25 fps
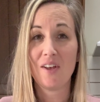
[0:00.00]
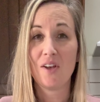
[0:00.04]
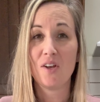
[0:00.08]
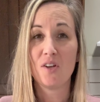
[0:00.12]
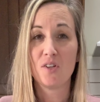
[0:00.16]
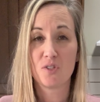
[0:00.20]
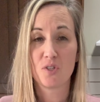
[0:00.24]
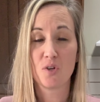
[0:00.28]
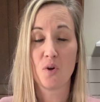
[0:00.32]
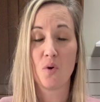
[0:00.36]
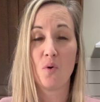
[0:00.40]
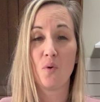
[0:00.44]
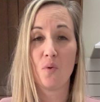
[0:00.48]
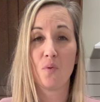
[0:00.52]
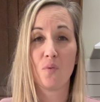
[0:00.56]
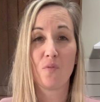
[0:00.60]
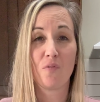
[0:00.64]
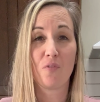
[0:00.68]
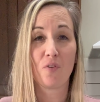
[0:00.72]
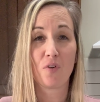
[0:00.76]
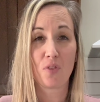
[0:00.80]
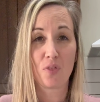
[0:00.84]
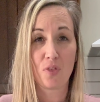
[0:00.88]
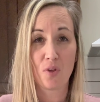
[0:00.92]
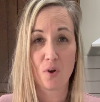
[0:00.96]
So
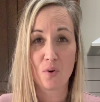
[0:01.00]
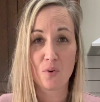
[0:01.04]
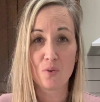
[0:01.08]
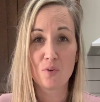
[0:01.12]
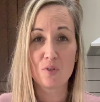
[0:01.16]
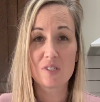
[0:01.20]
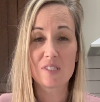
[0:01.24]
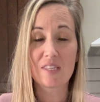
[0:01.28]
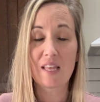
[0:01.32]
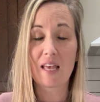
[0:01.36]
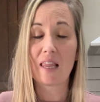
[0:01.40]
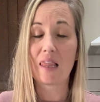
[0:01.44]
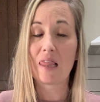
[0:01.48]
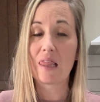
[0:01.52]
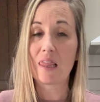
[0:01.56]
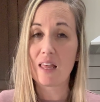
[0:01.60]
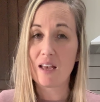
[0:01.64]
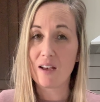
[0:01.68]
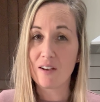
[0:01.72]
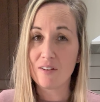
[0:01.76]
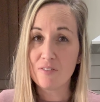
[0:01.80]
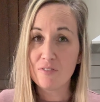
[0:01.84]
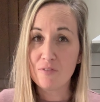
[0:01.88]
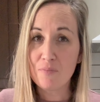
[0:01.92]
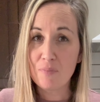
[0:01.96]
for those that
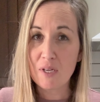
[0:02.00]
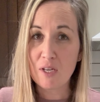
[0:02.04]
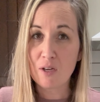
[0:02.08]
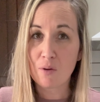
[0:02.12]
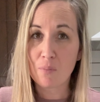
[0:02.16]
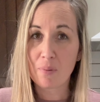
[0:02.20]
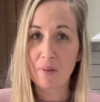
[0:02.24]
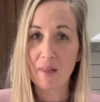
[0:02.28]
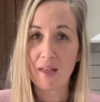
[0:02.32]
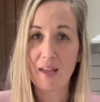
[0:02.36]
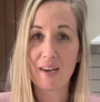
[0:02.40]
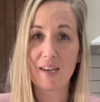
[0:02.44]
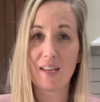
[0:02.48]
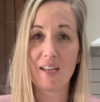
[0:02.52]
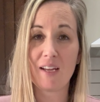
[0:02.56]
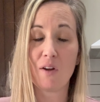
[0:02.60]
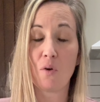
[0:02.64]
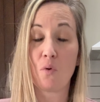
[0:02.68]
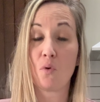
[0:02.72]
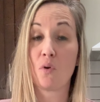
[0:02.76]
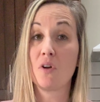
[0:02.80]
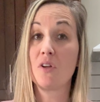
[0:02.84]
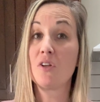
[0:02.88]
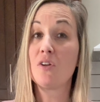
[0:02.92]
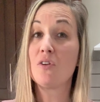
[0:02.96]
love meal planning,
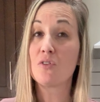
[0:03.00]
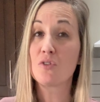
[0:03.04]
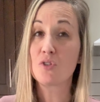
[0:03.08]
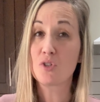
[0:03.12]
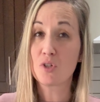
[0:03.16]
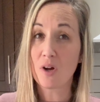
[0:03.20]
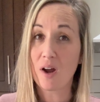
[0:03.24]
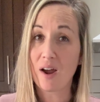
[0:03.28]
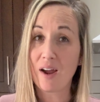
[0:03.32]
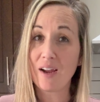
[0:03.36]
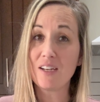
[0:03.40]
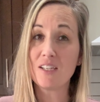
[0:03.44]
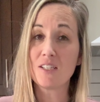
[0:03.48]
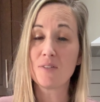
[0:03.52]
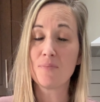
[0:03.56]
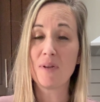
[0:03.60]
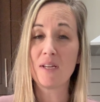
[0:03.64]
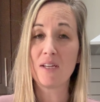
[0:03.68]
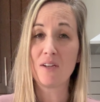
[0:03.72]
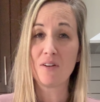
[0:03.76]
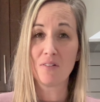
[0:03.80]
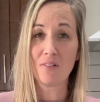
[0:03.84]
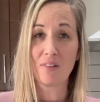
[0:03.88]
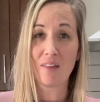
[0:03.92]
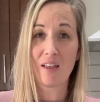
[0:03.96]
or you're trying to
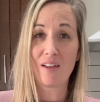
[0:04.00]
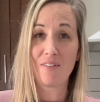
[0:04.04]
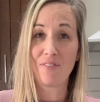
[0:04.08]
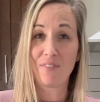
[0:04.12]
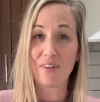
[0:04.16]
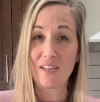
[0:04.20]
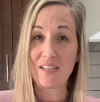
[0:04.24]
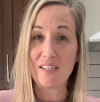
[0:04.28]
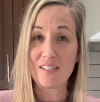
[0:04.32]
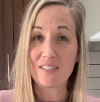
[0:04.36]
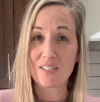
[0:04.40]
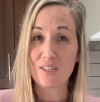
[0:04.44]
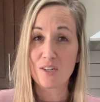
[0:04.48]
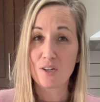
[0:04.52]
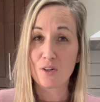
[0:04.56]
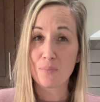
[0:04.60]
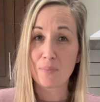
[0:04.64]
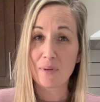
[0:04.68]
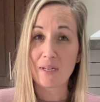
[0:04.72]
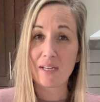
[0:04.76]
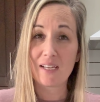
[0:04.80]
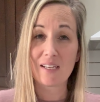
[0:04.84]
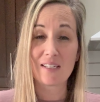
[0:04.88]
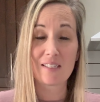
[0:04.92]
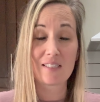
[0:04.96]
make your life easier
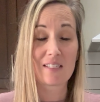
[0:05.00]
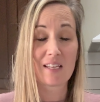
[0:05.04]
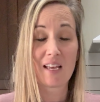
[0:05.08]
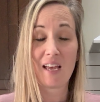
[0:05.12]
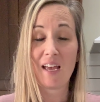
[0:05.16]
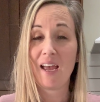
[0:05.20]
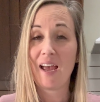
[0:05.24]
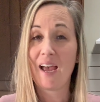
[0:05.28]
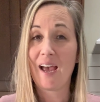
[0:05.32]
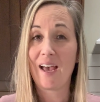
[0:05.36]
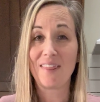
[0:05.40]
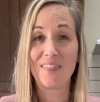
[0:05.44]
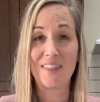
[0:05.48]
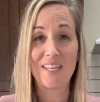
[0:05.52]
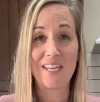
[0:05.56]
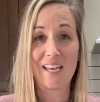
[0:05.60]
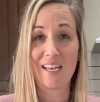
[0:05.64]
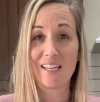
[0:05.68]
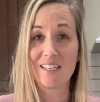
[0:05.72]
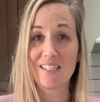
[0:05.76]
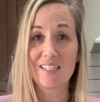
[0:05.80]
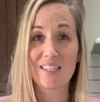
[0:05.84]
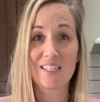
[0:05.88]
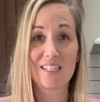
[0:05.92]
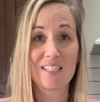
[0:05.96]
because at the
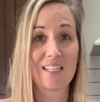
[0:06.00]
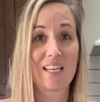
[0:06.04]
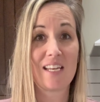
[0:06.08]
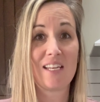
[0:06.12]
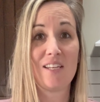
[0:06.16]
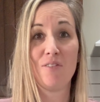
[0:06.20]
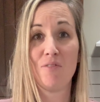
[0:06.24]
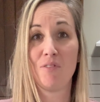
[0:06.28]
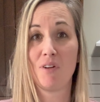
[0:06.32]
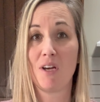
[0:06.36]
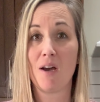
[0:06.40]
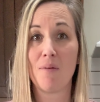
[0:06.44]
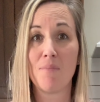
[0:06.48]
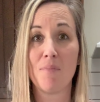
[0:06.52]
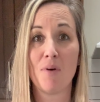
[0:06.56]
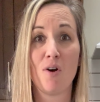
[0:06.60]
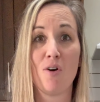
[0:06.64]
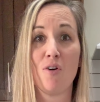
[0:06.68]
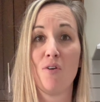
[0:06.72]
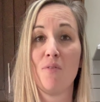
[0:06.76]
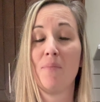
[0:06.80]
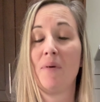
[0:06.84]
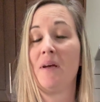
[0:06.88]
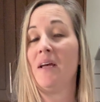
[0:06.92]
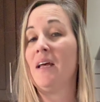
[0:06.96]
end of the day you come
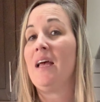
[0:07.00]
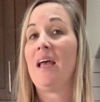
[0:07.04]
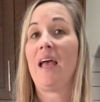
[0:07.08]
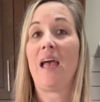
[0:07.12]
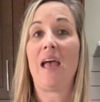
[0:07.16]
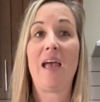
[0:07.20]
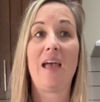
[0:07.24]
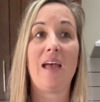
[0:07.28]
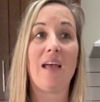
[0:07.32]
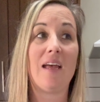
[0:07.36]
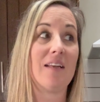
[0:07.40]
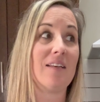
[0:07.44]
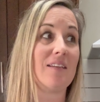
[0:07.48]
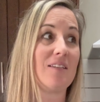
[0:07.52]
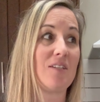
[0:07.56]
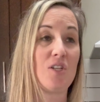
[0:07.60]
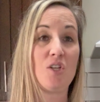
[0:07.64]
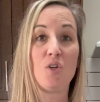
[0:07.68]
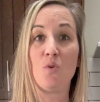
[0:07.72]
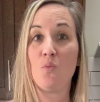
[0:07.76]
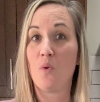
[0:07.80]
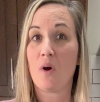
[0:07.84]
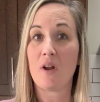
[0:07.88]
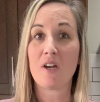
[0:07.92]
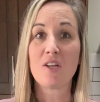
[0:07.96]
home and
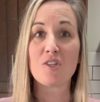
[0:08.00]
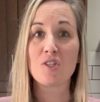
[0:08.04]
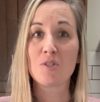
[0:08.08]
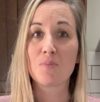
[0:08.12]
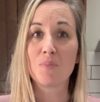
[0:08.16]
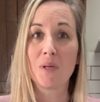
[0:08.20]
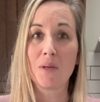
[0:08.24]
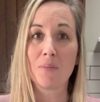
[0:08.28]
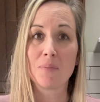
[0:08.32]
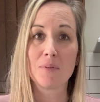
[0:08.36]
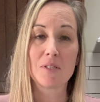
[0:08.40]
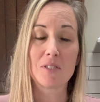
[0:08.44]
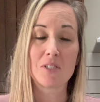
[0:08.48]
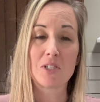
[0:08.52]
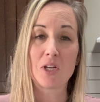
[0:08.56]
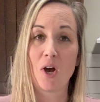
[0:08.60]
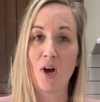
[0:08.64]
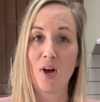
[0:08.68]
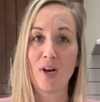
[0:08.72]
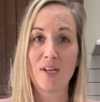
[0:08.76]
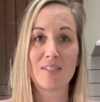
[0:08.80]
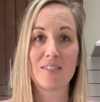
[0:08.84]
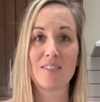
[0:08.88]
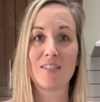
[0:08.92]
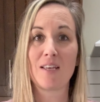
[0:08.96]
you want to just be able to
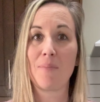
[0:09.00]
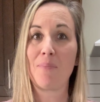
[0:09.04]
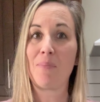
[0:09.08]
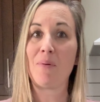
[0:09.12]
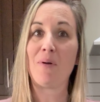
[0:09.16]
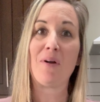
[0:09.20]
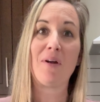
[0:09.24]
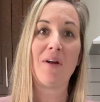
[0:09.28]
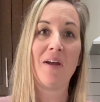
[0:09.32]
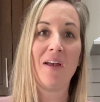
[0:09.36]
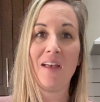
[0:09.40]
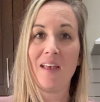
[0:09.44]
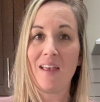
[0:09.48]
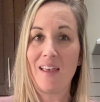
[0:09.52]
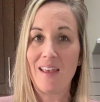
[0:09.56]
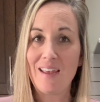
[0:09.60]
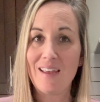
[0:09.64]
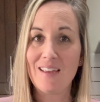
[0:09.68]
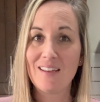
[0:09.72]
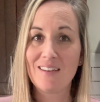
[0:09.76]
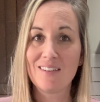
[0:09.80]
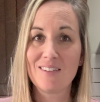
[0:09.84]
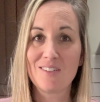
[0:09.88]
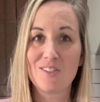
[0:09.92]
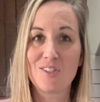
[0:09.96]
toss supper
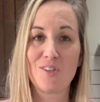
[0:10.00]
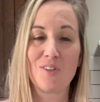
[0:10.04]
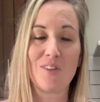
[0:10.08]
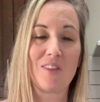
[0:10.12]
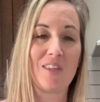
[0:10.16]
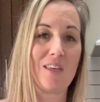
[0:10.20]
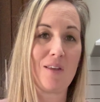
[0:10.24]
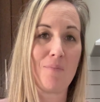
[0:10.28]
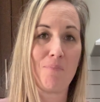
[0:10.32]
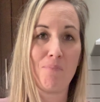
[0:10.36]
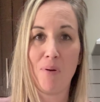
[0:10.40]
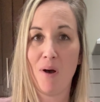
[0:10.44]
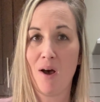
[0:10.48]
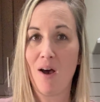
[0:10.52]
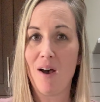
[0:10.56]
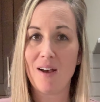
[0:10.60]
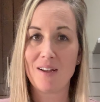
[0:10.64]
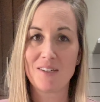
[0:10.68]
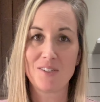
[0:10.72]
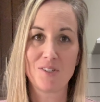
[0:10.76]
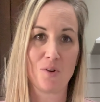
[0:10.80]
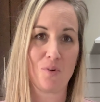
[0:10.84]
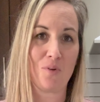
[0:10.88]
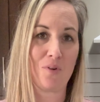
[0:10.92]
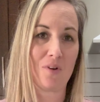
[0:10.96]
into the
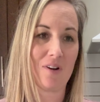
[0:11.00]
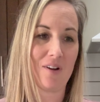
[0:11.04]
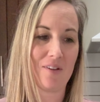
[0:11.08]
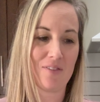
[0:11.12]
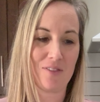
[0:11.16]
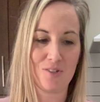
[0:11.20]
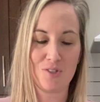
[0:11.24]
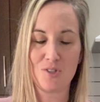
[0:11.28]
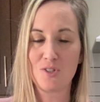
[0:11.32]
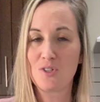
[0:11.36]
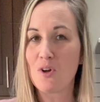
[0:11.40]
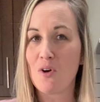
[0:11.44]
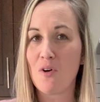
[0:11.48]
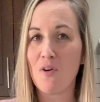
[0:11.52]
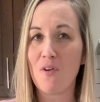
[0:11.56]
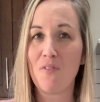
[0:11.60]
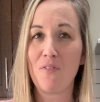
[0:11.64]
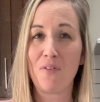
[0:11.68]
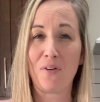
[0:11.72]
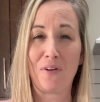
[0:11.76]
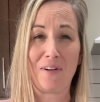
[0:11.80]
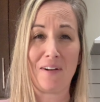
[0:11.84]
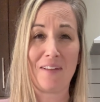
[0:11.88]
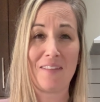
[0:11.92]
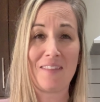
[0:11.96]
pot or on the stove
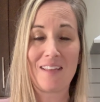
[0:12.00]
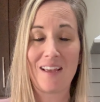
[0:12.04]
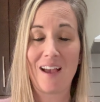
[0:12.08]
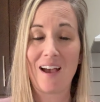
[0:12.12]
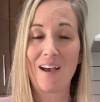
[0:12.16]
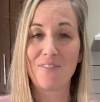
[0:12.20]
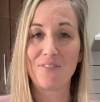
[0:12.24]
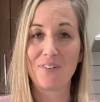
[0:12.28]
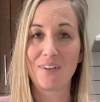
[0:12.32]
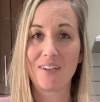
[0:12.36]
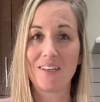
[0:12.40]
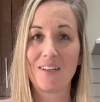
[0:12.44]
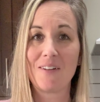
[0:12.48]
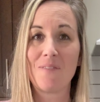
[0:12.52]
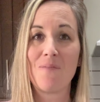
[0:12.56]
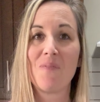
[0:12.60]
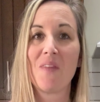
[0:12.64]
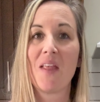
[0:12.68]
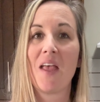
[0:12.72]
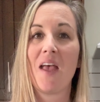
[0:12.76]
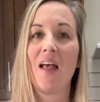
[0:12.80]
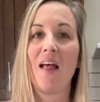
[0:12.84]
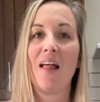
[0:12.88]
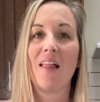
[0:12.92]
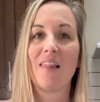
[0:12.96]
or in the oven,
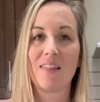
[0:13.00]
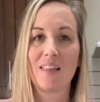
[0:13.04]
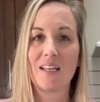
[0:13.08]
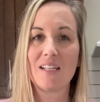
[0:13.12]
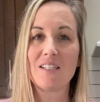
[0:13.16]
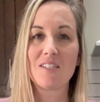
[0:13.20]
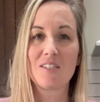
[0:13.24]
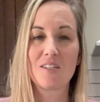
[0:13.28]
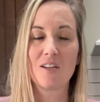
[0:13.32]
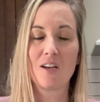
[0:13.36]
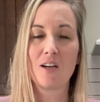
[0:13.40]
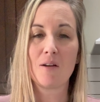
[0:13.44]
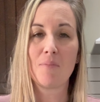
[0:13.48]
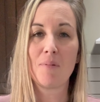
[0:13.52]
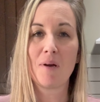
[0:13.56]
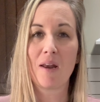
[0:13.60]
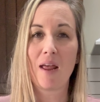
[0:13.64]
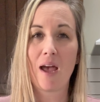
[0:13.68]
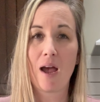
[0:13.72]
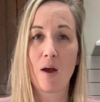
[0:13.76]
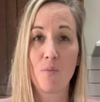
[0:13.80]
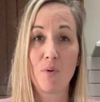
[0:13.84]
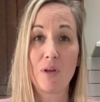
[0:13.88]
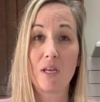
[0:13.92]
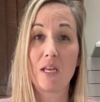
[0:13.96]
let's talk about
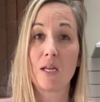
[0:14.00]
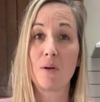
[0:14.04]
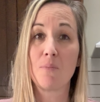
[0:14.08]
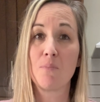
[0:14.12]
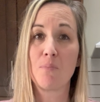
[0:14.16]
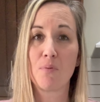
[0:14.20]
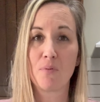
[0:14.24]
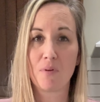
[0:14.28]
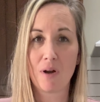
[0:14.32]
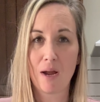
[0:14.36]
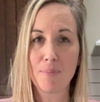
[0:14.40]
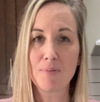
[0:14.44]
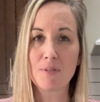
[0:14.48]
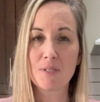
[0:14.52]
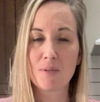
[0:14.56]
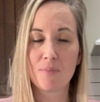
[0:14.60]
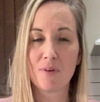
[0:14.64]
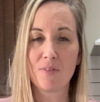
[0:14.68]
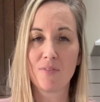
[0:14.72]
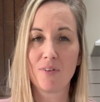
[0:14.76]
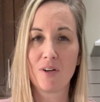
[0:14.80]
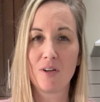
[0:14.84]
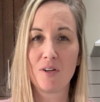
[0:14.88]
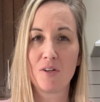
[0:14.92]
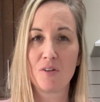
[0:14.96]
how we can prep some
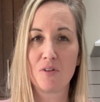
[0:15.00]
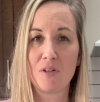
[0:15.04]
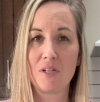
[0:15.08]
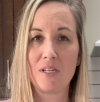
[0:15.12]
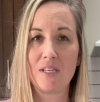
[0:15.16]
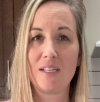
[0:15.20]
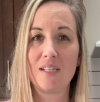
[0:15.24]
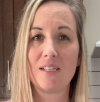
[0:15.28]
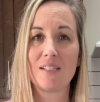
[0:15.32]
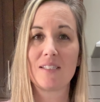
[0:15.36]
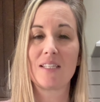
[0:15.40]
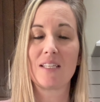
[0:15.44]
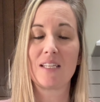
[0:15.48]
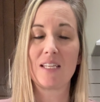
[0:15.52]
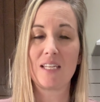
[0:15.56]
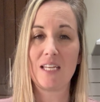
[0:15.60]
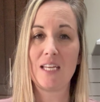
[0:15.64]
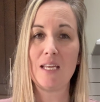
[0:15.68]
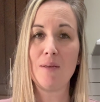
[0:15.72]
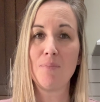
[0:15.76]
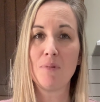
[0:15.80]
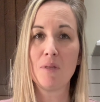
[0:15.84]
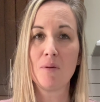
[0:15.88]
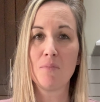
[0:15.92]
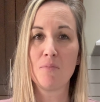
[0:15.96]
of our ingredients and
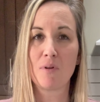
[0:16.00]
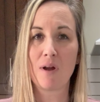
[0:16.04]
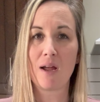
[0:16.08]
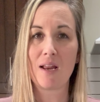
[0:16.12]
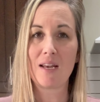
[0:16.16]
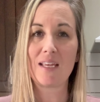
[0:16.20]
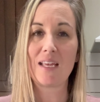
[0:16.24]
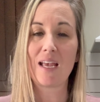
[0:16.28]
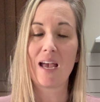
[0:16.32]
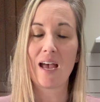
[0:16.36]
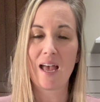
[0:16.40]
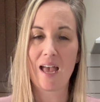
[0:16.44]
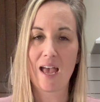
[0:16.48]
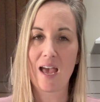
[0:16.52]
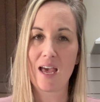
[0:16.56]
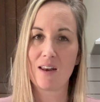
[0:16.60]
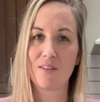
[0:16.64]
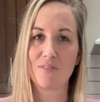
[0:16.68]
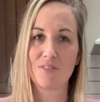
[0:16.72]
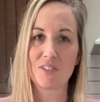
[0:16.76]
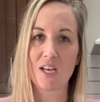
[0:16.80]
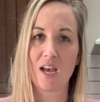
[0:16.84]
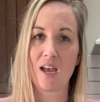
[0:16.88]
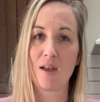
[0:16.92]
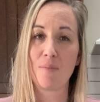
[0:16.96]
keep them ready ahead of
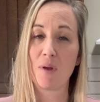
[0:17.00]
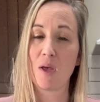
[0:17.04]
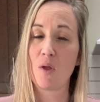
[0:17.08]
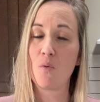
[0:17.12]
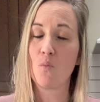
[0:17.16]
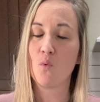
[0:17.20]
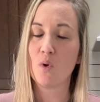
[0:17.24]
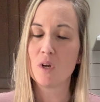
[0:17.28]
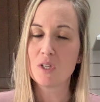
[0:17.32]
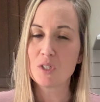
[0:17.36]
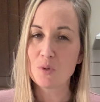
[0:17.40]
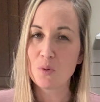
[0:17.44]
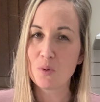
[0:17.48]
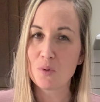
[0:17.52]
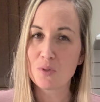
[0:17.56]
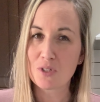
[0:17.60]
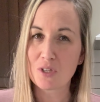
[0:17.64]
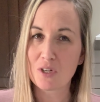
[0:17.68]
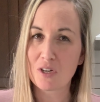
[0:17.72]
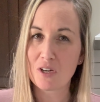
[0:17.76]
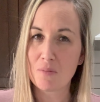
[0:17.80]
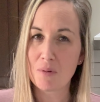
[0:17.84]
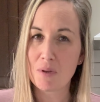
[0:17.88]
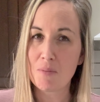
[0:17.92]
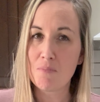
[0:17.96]
time and what tools are
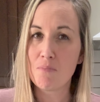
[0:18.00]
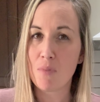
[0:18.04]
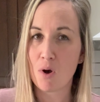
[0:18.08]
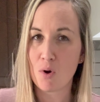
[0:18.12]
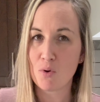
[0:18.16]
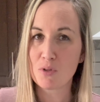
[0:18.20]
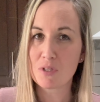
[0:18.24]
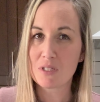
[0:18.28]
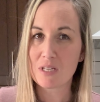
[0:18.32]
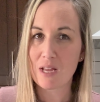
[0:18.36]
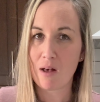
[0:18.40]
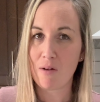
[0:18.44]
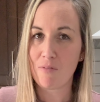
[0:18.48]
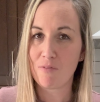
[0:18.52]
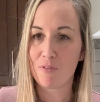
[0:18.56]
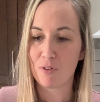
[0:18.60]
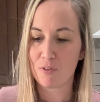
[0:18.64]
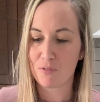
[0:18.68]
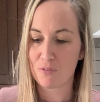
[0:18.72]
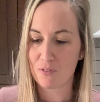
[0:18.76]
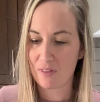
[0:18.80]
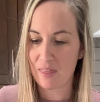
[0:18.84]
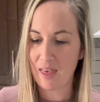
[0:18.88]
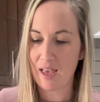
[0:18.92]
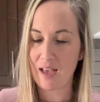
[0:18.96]
going to be most helpful
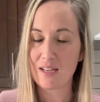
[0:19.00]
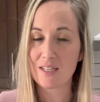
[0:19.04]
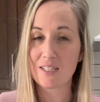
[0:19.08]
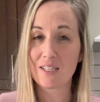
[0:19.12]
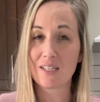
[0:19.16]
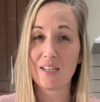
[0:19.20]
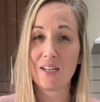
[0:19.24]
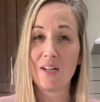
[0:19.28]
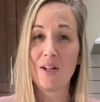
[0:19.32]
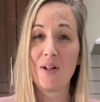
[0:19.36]
for that.